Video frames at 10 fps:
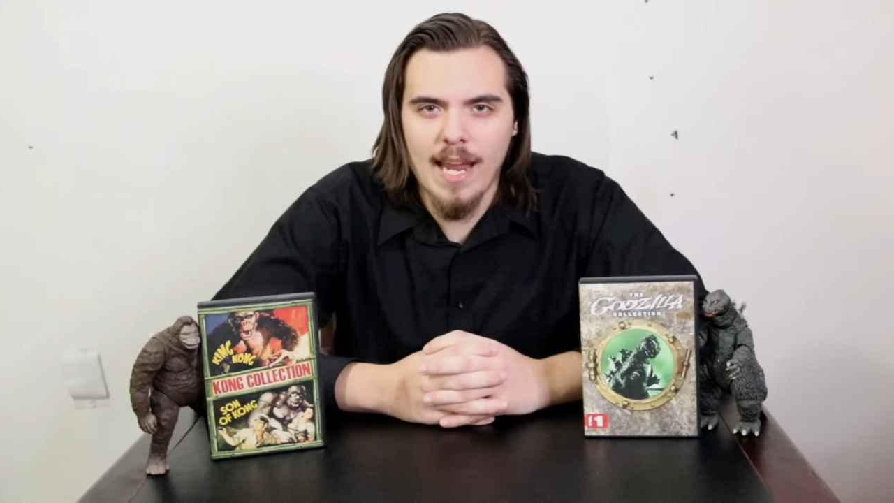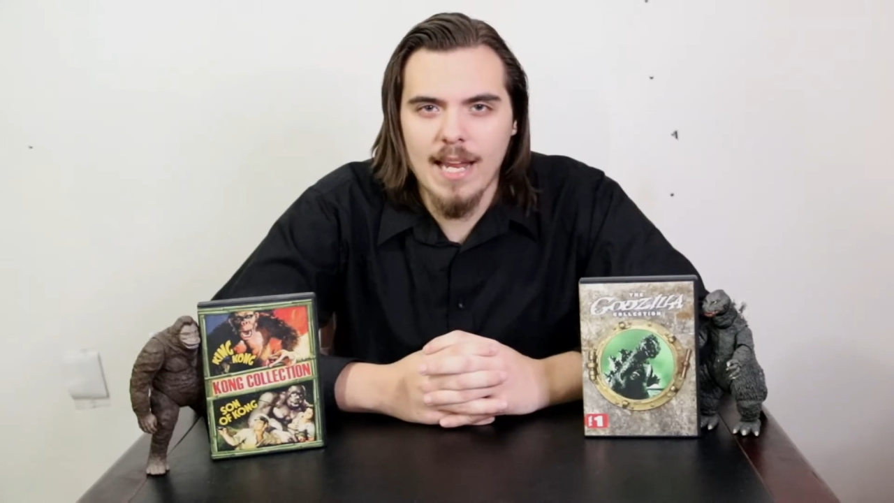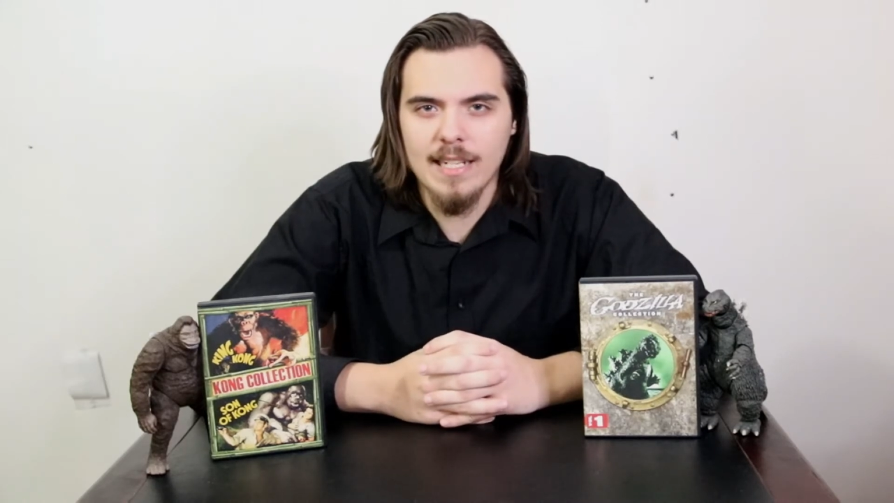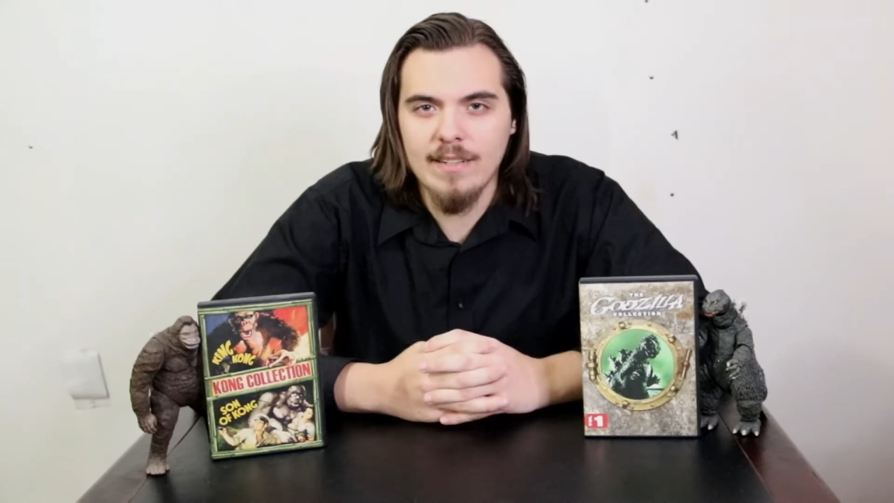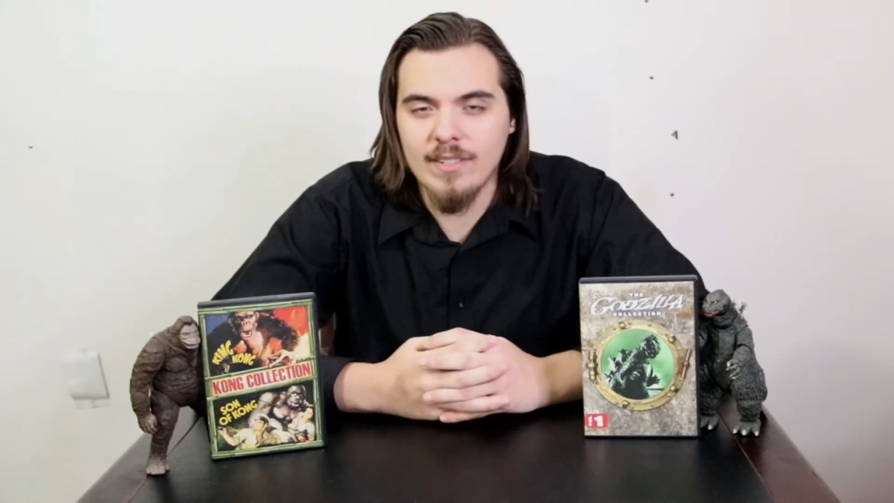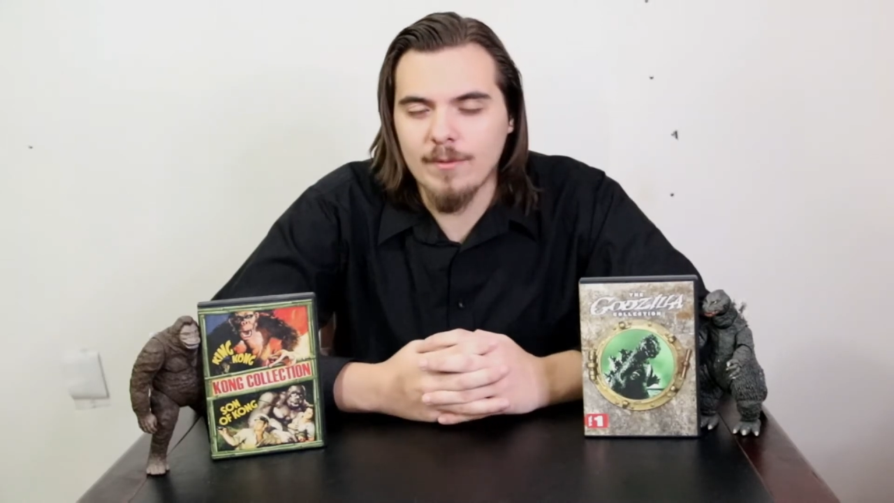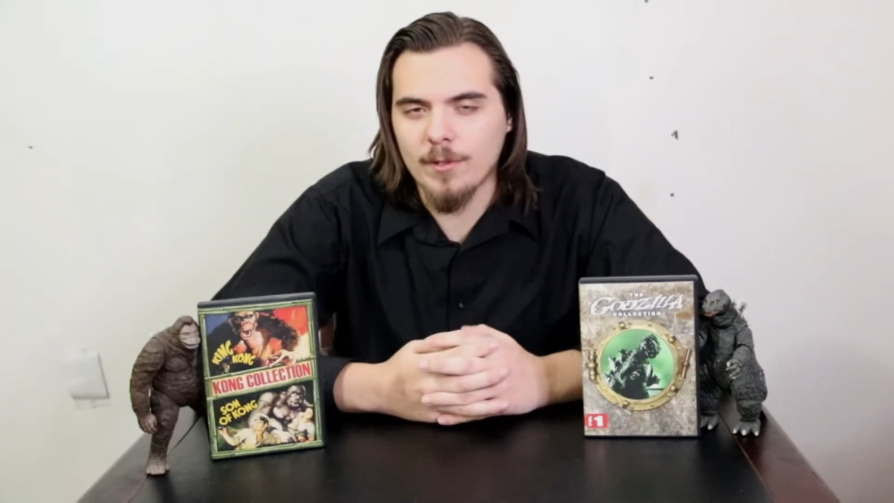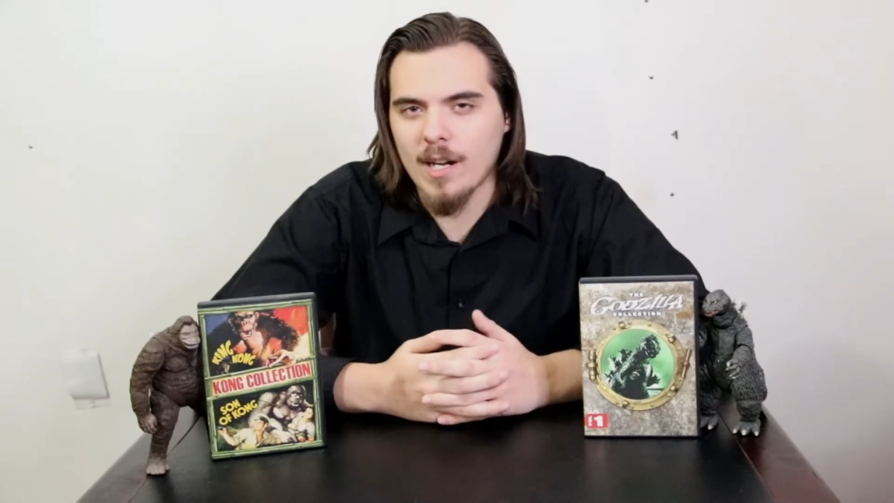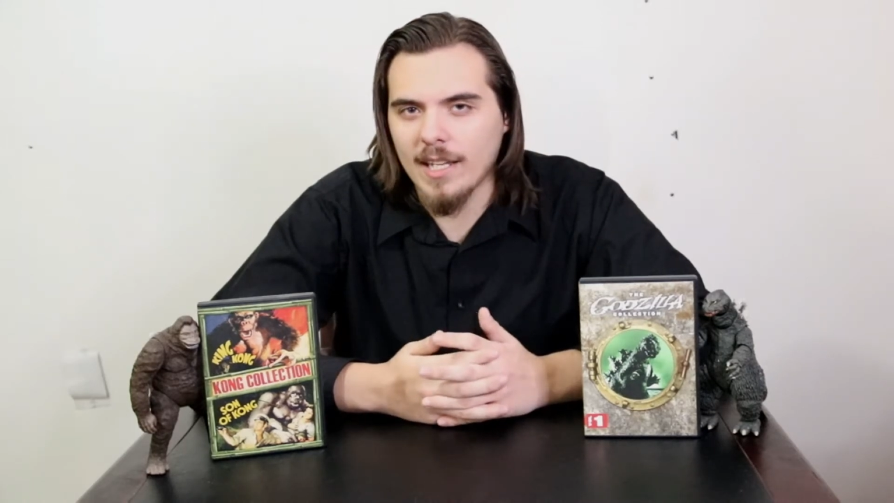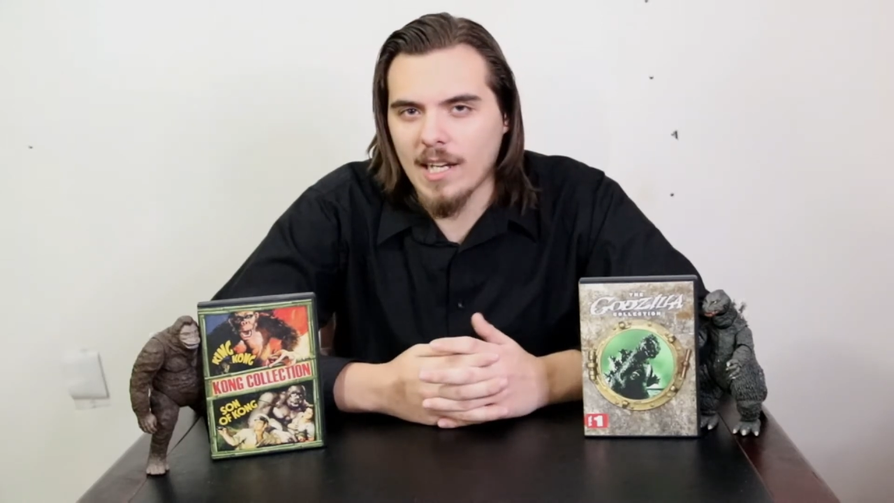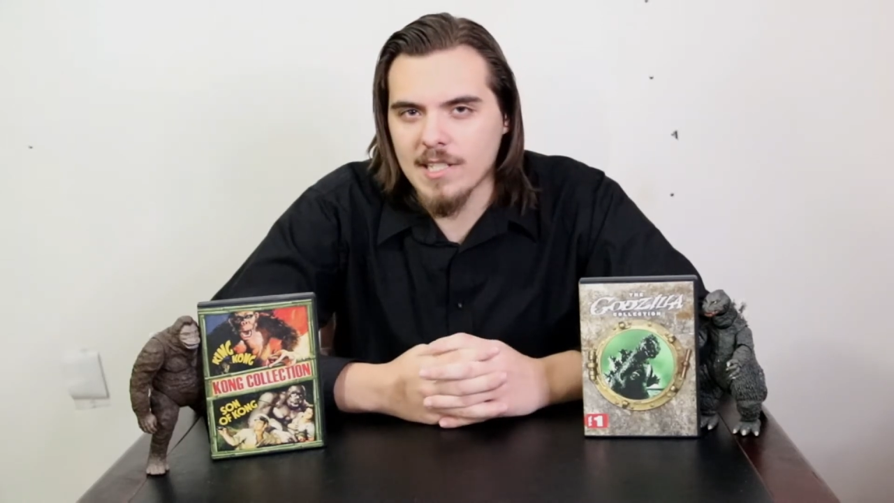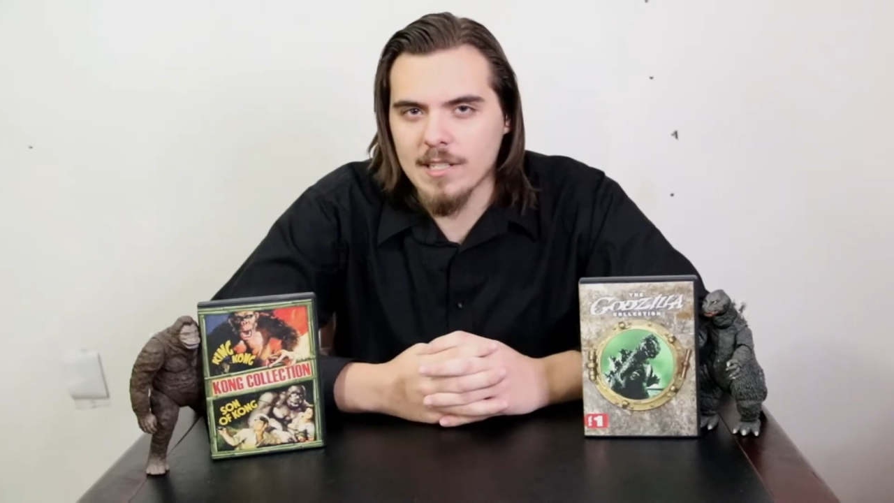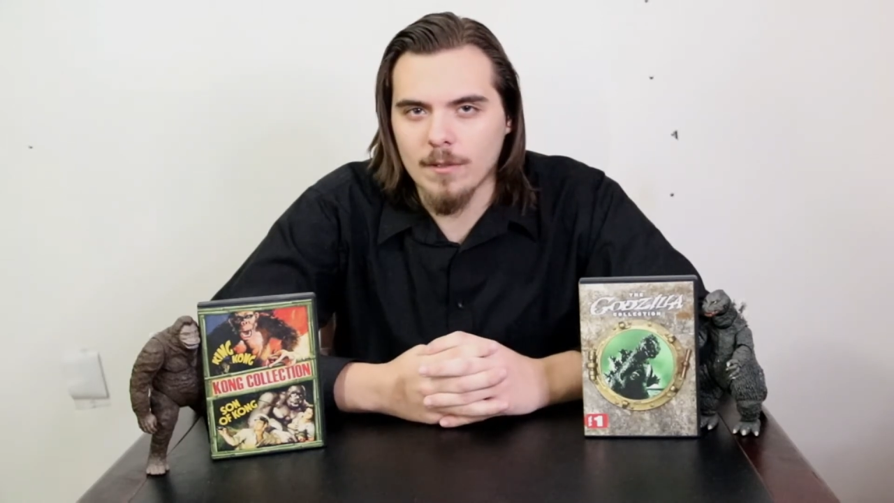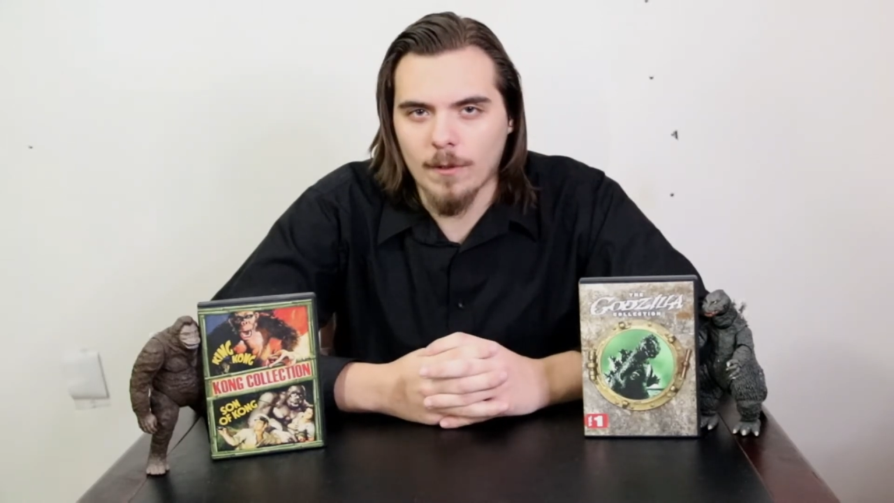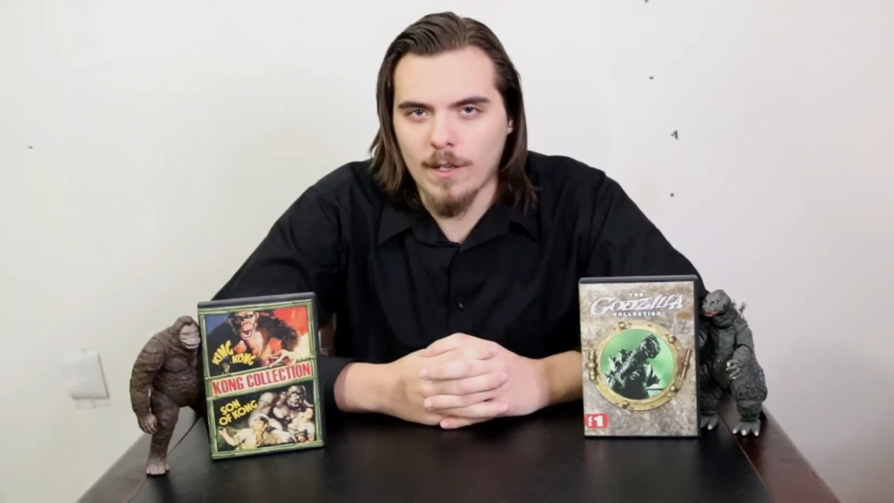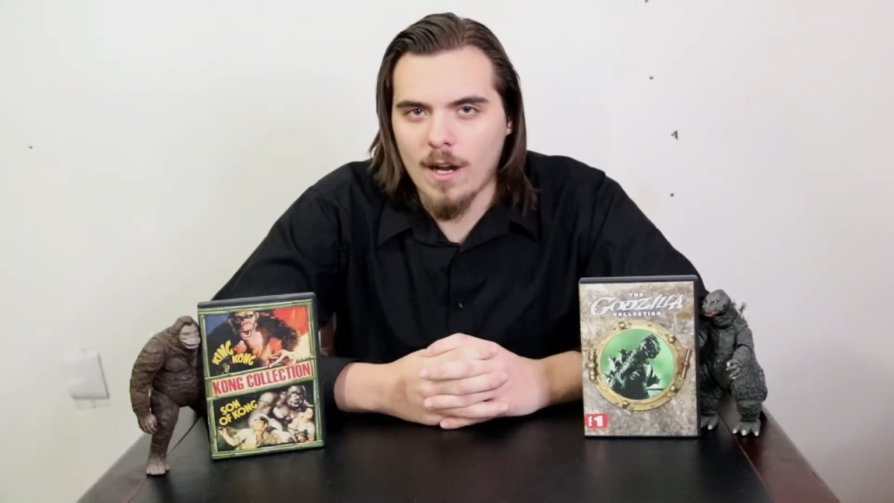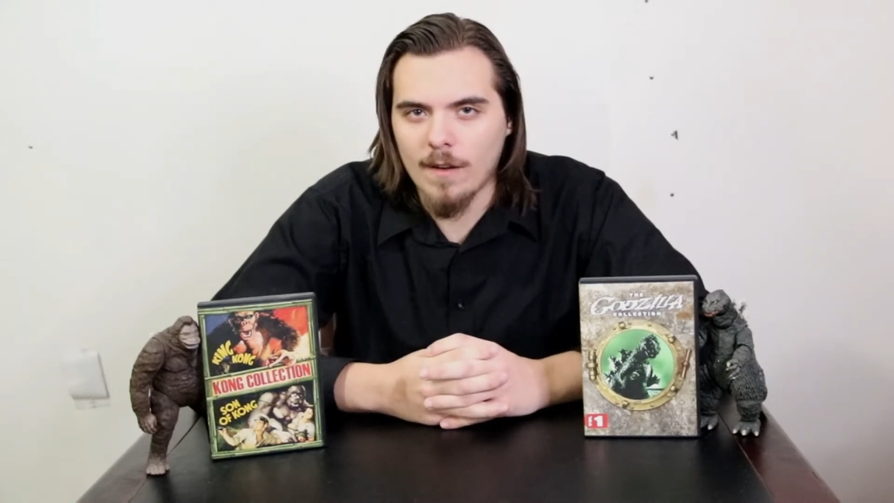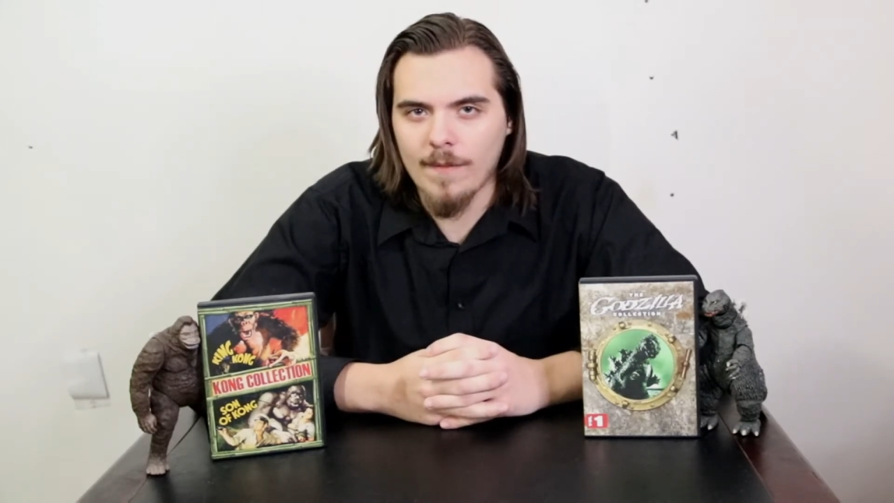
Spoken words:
and even if you're not a Godzilla or Kong